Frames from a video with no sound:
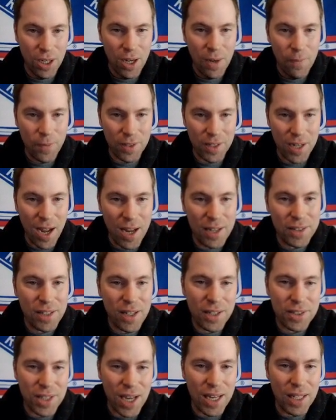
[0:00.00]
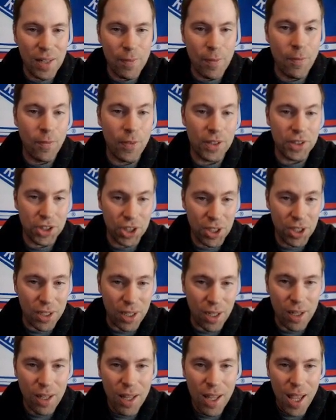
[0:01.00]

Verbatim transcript: For context, I live in Virginia,